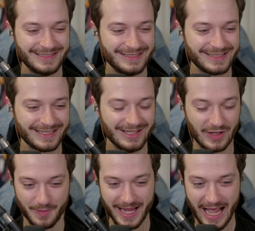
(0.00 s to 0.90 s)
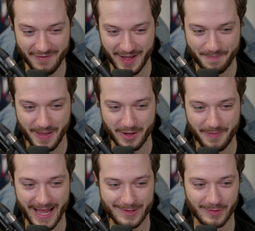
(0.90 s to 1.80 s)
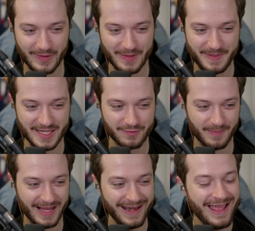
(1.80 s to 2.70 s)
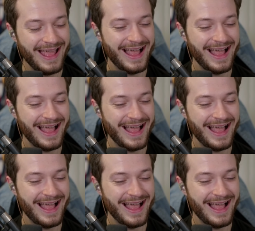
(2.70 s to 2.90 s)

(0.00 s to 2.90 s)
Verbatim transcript: He's like, look at me, I've got better macro than the Peaceful Bot.